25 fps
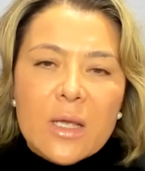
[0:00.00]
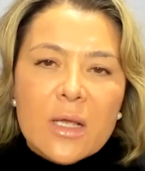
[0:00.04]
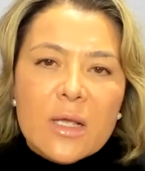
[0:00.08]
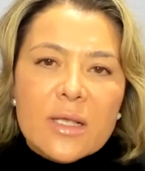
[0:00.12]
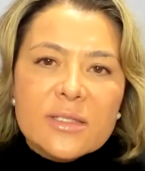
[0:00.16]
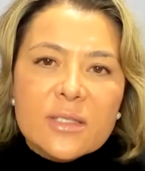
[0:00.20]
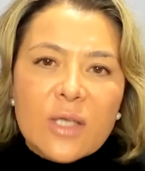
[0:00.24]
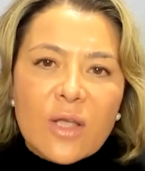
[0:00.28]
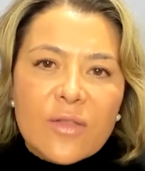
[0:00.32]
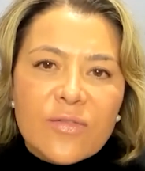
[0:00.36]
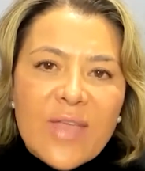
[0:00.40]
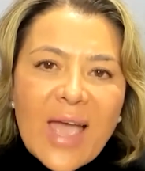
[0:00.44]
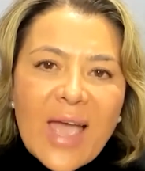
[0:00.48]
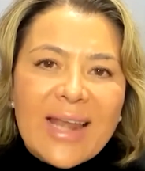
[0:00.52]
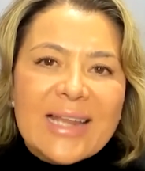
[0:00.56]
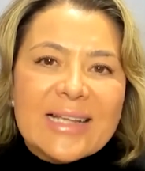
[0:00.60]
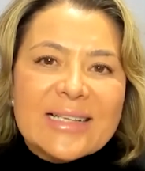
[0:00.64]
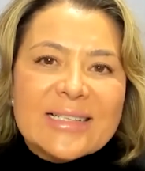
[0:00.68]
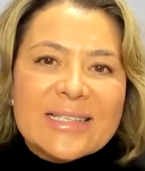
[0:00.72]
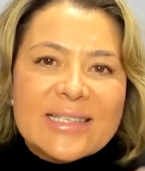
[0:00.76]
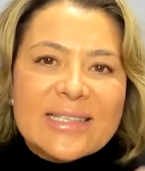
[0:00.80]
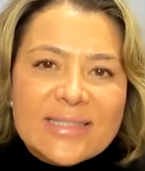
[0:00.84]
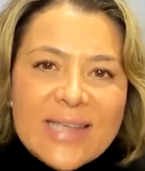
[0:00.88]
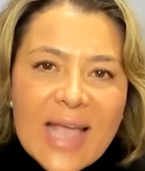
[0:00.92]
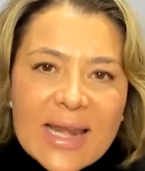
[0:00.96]
So that
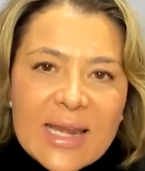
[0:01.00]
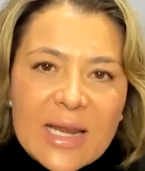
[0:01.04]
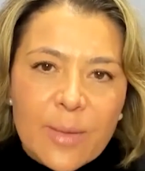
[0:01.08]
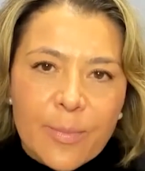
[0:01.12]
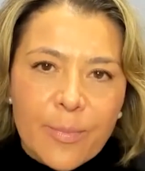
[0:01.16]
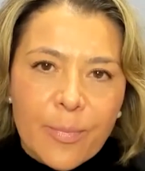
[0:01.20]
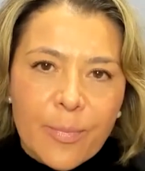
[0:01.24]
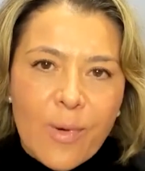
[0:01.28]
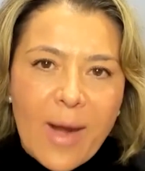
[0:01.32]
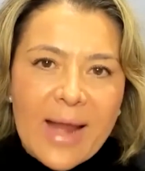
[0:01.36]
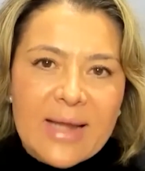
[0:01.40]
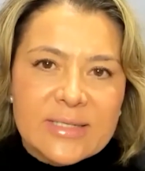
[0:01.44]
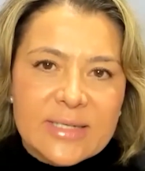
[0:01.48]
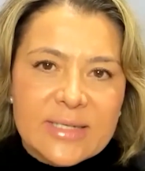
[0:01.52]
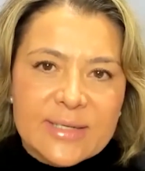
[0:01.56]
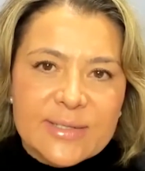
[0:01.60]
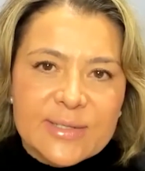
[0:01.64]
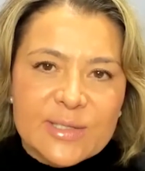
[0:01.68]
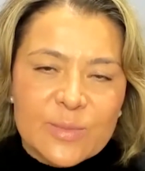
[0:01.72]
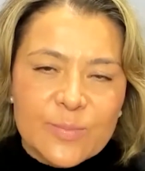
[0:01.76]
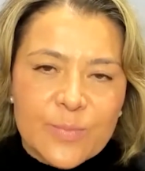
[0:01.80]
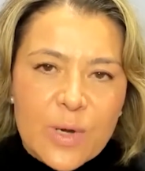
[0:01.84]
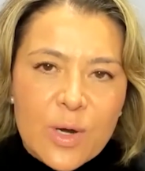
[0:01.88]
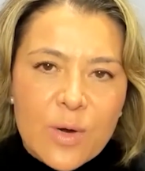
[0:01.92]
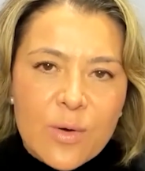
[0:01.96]
ecstatic brand
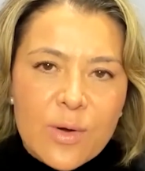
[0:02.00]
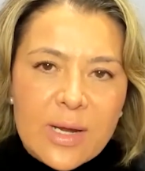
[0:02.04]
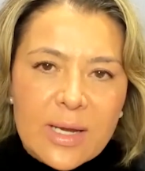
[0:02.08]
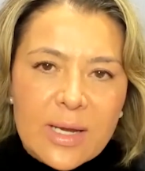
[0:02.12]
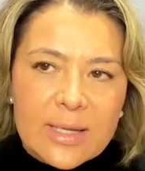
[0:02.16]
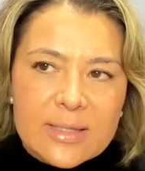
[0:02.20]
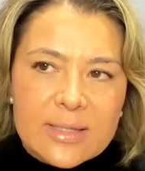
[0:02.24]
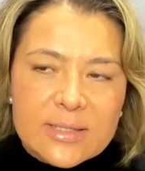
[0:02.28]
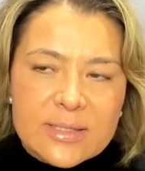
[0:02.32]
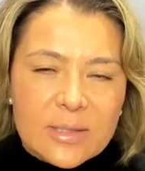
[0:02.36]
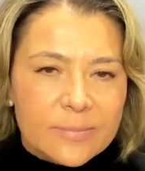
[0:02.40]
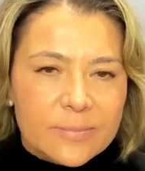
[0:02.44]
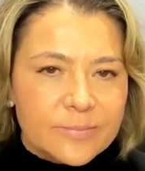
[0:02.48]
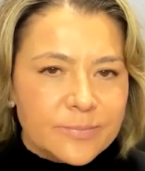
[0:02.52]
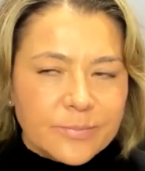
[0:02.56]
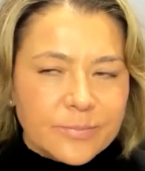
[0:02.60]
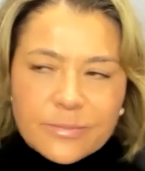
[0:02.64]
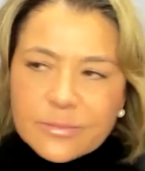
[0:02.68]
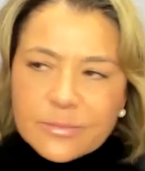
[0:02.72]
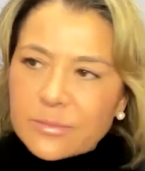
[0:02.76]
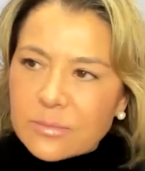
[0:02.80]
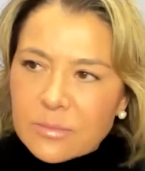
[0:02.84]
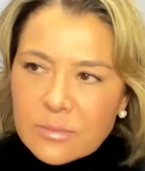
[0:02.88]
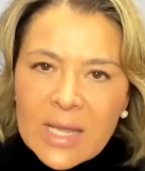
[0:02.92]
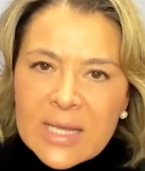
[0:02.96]
experience
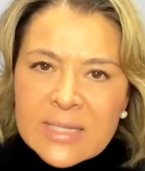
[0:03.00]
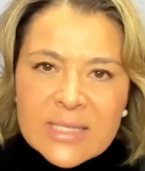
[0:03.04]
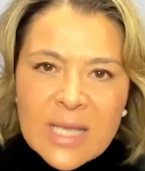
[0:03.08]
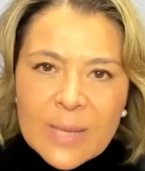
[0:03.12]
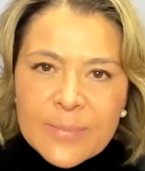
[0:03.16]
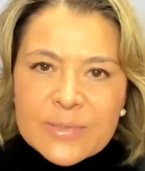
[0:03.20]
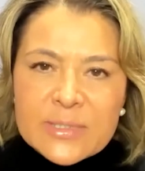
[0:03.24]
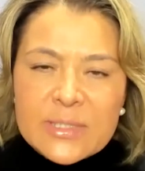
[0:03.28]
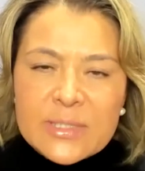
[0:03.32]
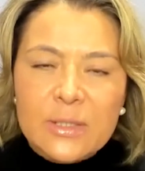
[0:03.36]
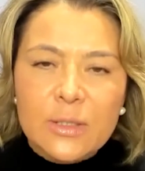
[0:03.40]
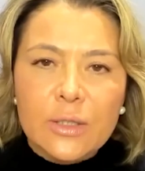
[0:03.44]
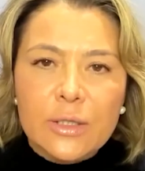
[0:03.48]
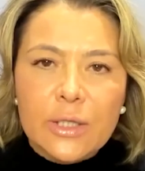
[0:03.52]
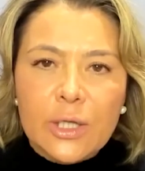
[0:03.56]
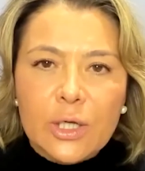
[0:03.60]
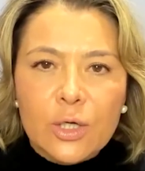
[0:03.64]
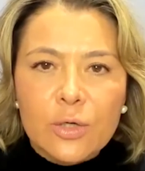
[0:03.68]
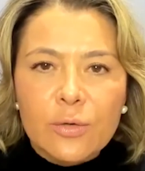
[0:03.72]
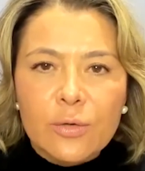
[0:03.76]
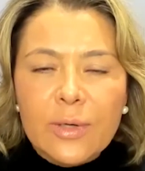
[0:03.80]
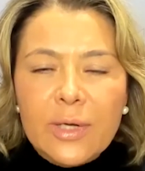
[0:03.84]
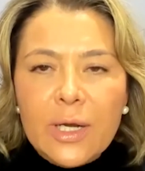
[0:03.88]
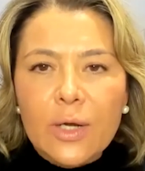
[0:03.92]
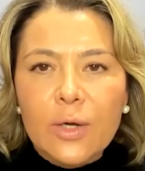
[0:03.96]
is absolutely
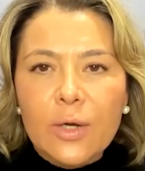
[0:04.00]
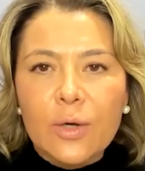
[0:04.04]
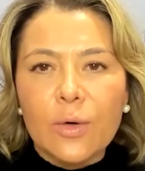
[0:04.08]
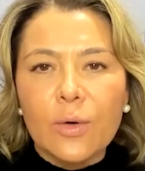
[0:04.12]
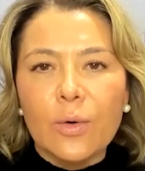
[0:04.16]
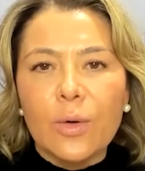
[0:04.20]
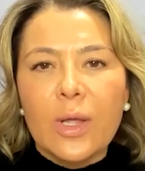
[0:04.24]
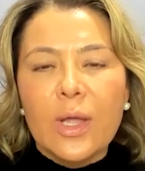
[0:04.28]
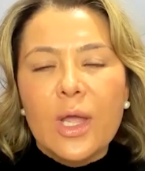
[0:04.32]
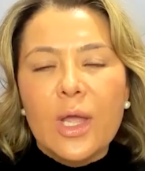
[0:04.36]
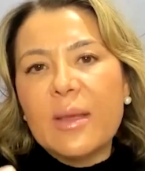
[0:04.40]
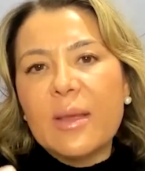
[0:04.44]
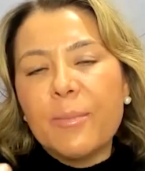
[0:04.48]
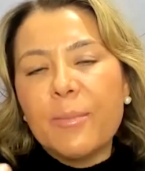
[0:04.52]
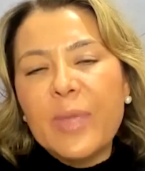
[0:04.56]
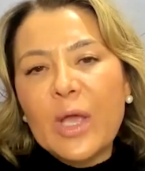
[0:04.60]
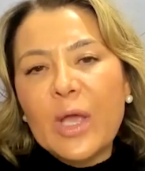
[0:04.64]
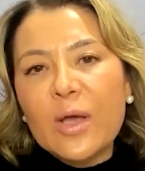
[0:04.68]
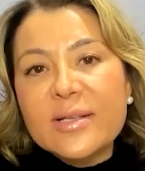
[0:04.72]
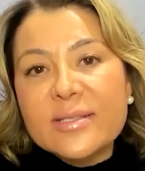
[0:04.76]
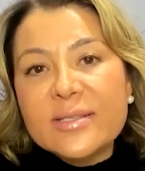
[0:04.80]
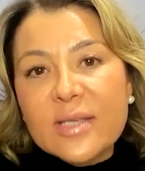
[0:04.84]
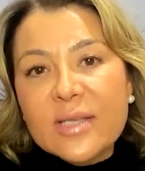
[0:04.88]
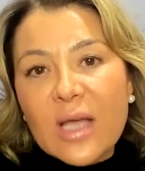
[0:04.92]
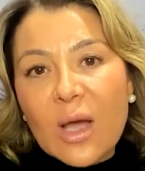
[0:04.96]
critical,
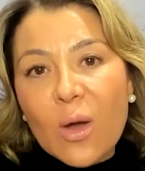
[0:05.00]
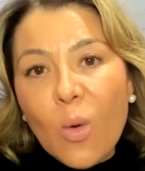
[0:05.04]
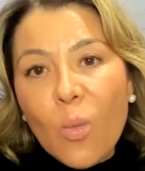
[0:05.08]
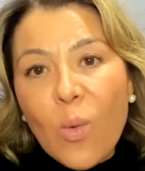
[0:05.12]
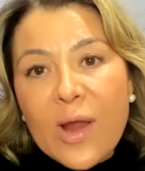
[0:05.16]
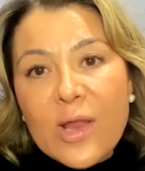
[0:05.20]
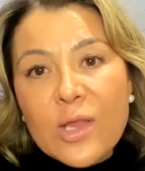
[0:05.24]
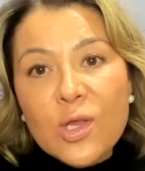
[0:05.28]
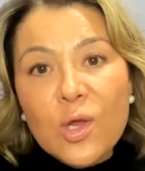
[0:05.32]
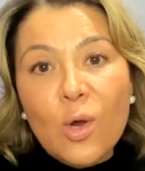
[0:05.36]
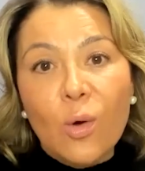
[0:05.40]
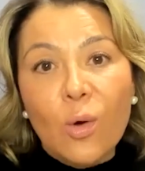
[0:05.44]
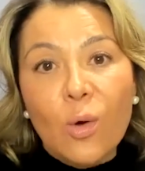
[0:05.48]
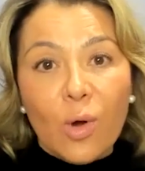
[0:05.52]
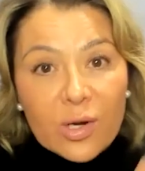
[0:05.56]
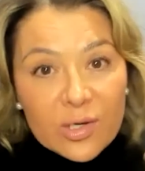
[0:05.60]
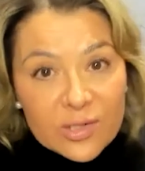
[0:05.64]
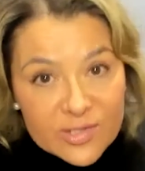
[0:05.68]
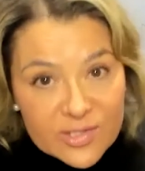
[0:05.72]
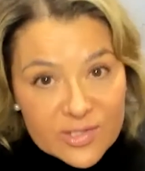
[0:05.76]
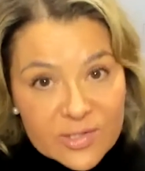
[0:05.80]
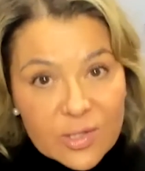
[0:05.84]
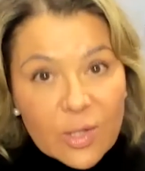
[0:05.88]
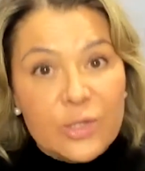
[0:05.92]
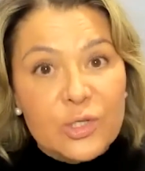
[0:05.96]
because when you're on
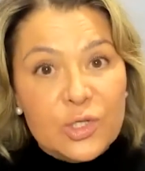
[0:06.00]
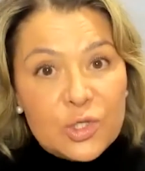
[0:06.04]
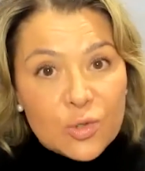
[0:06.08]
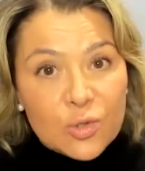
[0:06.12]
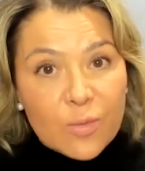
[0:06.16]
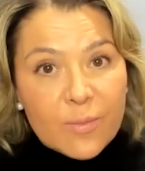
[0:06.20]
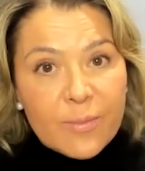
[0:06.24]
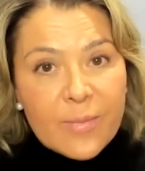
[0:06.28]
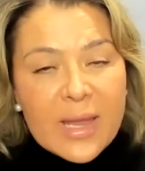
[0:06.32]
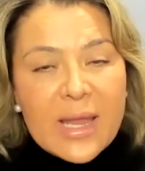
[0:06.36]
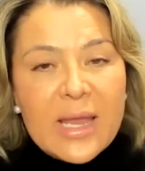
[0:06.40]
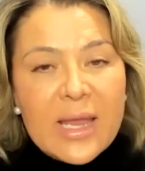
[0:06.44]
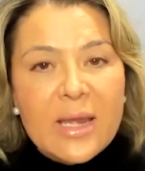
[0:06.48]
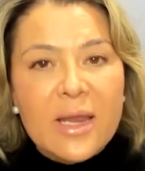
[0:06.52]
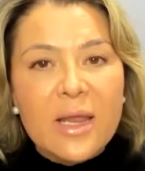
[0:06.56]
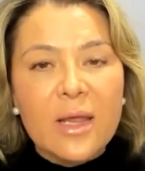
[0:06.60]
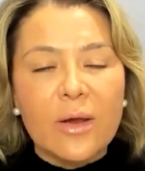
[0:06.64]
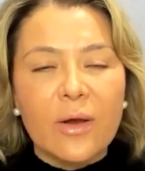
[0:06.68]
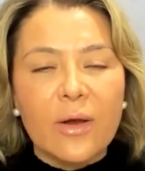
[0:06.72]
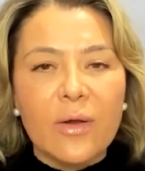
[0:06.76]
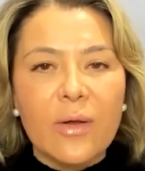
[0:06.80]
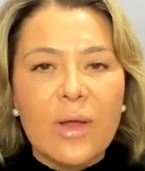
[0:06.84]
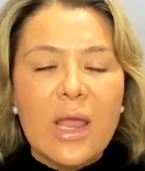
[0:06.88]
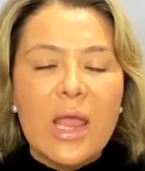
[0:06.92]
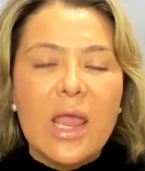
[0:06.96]
social
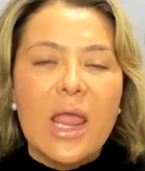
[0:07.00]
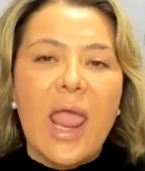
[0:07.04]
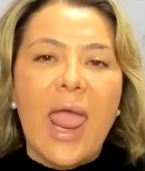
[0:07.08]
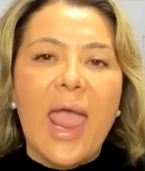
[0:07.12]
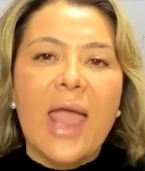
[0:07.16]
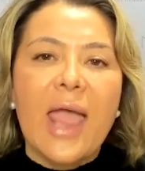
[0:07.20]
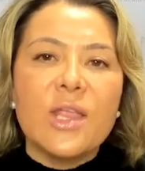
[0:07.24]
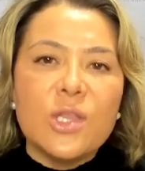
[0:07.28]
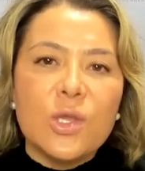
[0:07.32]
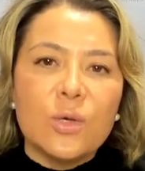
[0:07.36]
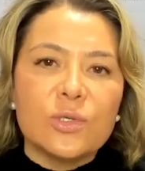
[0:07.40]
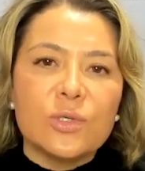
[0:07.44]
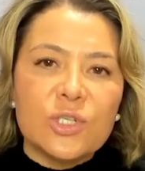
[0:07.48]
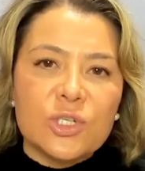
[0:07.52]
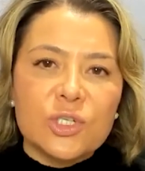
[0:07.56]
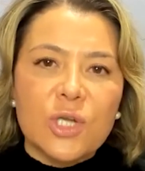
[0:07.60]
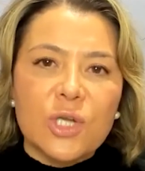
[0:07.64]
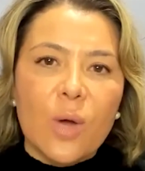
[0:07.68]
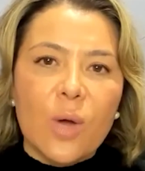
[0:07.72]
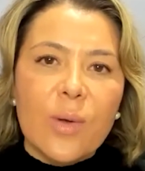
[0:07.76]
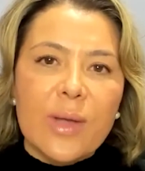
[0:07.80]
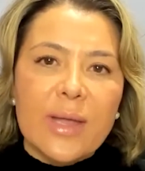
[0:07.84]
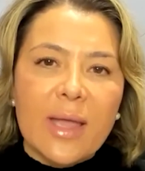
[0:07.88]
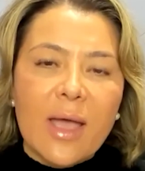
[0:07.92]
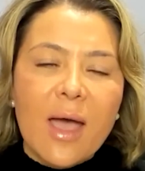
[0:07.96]
media and you're
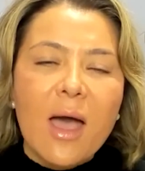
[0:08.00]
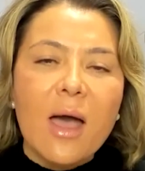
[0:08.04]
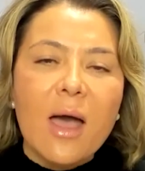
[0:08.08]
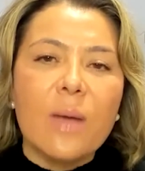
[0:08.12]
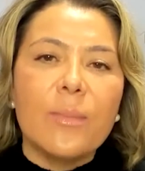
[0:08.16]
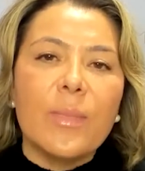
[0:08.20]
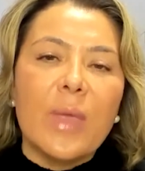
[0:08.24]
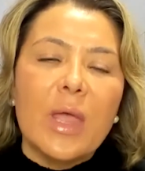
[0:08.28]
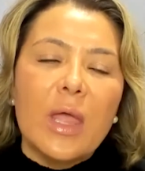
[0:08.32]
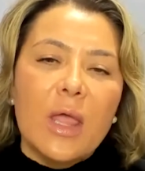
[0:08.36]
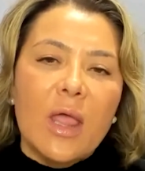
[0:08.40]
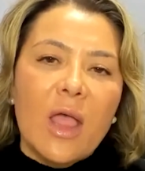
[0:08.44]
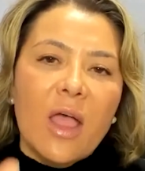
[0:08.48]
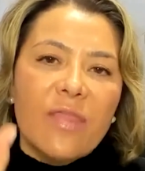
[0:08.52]
showing up,